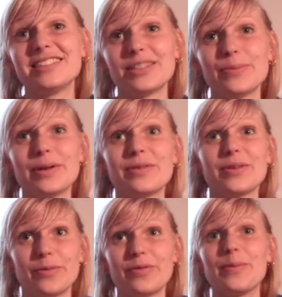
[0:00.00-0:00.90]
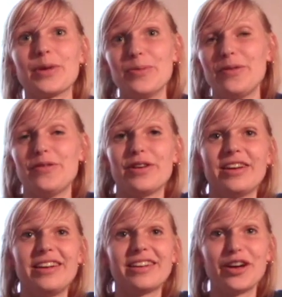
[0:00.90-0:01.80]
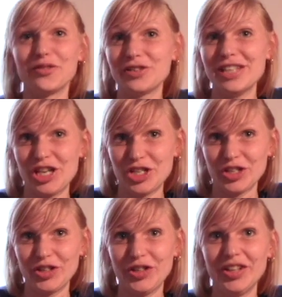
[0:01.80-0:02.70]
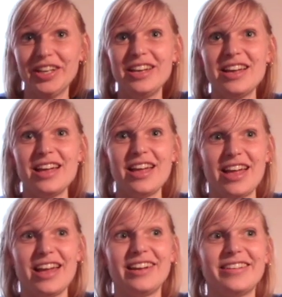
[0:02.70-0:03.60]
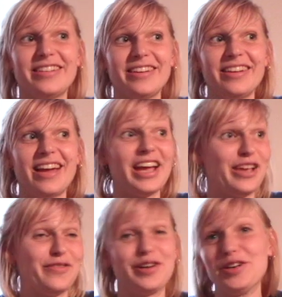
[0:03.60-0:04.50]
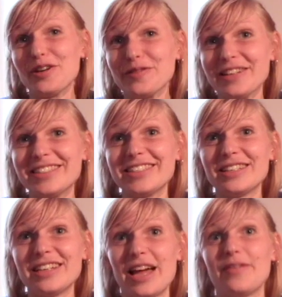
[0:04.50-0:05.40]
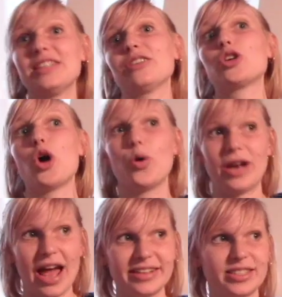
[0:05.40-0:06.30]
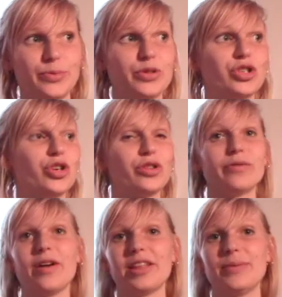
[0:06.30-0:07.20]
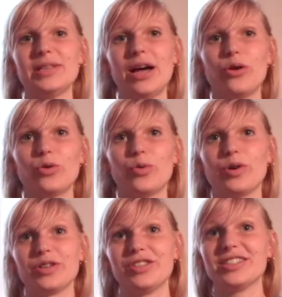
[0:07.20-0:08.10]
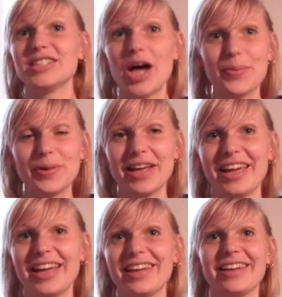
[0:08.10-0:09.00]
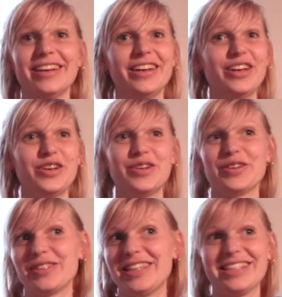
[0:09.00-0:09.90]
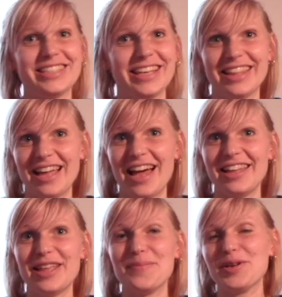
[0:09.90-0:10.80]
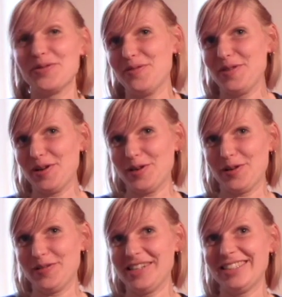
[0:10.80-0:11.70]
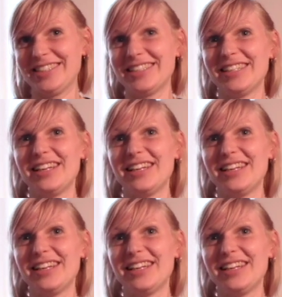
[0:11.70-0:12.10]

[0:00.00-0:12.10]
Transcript: Some of them can be very confrontational, and I get very nervous having to go and ask someone to turn the volume down or to stop playing or things like that. That makes me very nervous.